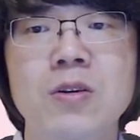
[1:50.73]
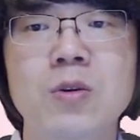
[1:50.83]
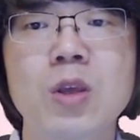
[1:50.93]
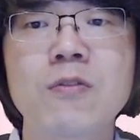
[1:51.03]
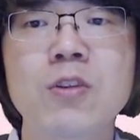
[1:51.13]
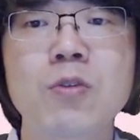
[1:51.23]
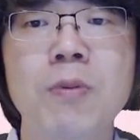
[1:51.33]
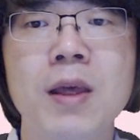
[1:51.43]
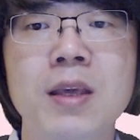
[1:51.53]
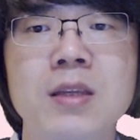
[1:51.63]
Even though
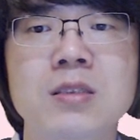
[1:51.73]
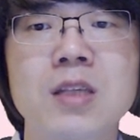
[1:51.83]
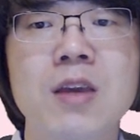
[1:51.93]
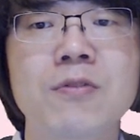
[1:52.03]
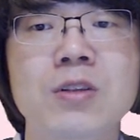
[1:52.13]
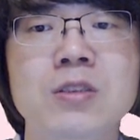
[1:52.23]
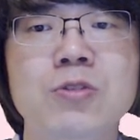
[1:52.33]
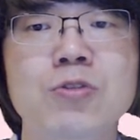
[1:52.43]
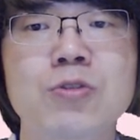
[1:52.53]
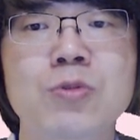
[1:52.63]
black can save this
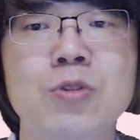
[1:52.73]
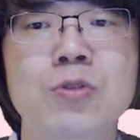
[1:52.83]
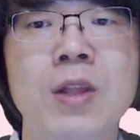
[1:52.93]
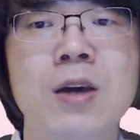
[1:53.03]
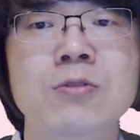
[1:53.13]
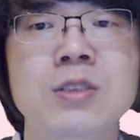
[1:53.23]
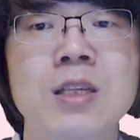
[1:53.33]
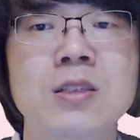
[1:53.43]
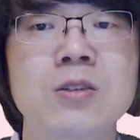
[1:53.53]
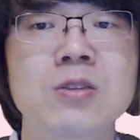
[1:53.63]
group, now
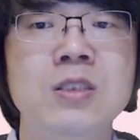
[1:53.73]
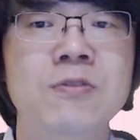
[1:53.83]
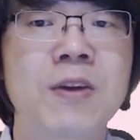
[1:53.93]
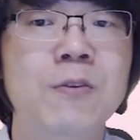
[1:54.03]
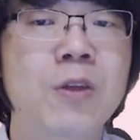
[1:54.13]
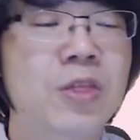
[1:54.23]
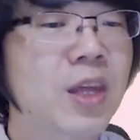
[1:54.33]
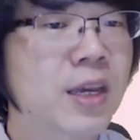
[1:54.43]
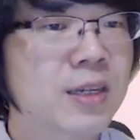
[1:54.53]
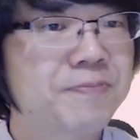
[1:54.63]
center is very
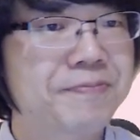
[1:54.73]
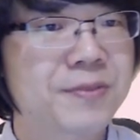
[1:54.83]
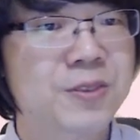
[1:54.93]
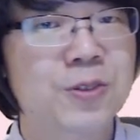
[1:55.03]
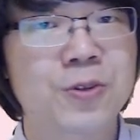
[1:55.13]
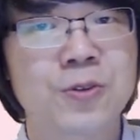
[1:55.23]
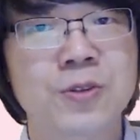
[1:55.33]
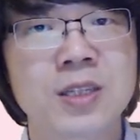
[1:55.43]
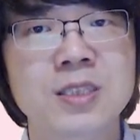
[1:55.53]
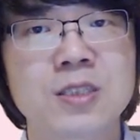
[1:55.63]
thick.
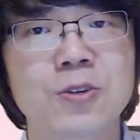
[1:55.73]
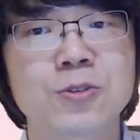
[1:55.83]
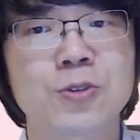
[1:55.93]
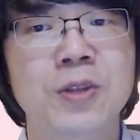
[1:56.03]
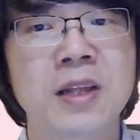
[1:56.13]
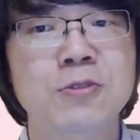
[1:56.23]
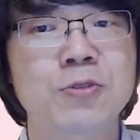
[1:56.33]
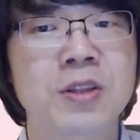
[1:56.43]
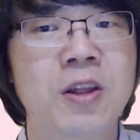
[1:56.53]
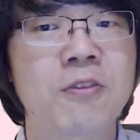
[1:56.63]
So this is also not
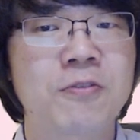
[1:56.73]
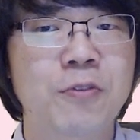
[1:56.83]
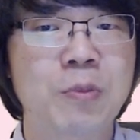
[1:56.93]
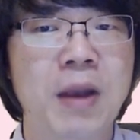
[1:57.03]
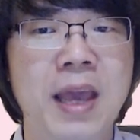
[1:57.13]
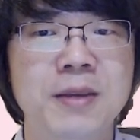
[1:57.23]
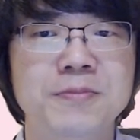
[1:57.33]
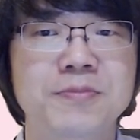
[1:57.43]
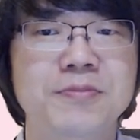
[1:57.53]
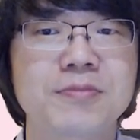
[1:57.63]
good enough for black.
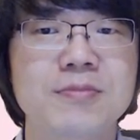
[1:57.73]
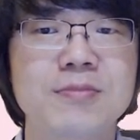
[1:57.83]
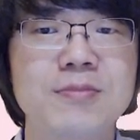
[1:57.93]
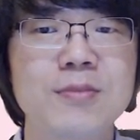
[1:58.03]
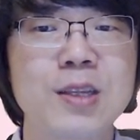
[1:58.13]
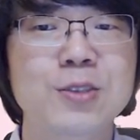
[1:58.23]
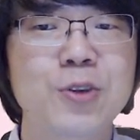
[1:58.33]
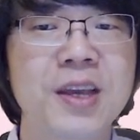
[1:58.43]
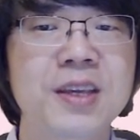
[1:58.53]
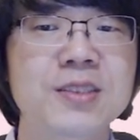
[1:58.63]

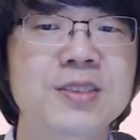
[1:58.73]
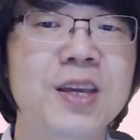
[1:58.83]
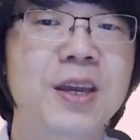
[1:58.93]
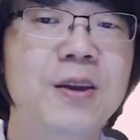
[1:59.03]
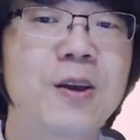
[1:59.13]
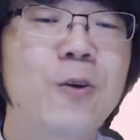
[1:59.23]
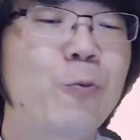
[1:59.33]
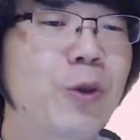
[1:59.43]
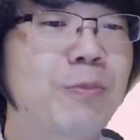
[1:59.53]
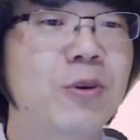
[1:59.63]
So I can say
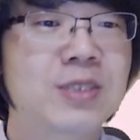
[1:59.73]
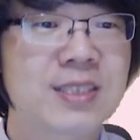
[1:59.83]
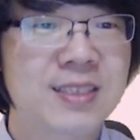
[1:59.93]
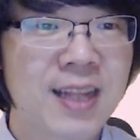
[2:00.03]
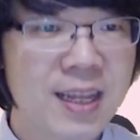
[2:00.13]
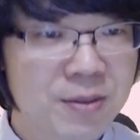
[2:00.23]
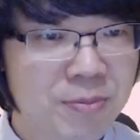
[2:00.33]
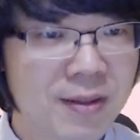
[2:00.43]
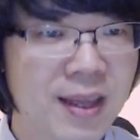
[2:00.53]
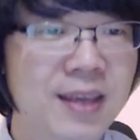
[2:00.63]
we must not
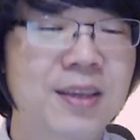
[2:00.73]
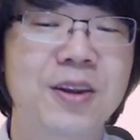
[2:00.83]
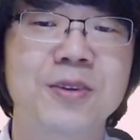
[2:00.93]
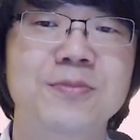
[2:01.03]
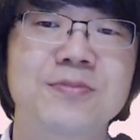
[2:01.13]
play here.